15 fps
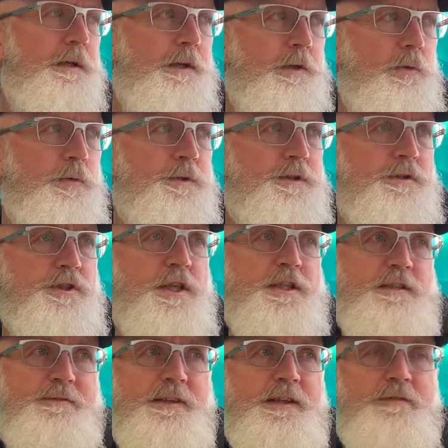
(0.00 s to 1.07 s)
in order to
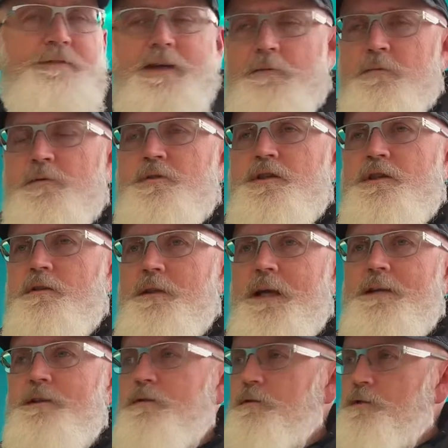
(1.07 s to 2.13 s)
justify the fact we were still
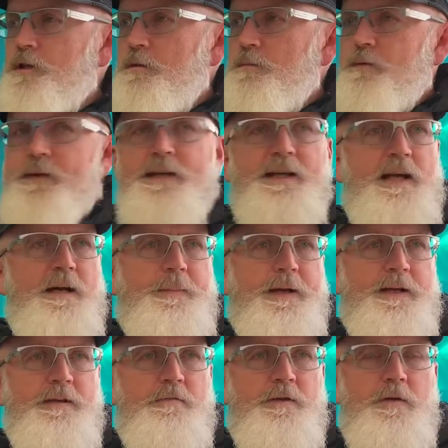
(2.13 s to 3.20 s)
under in terms of our car
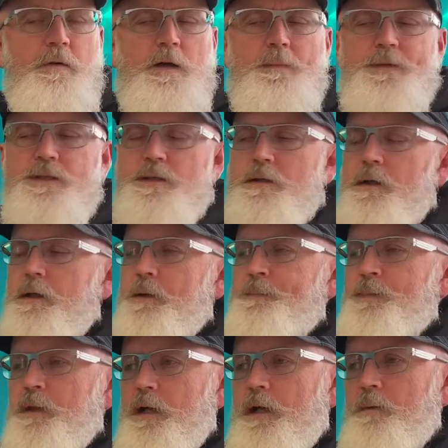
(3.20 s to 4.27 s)
parking requirements.
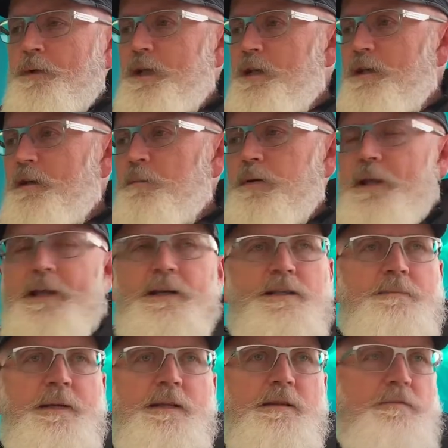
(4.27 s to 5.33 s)
We needed a planner
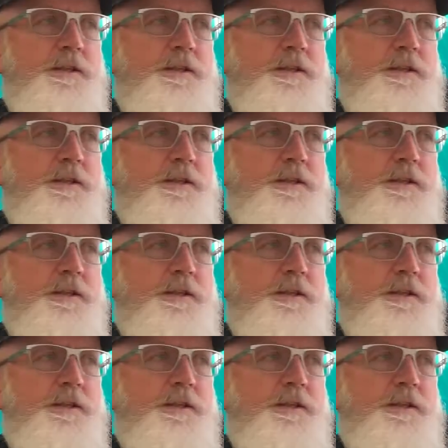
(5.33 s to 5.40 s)
to make the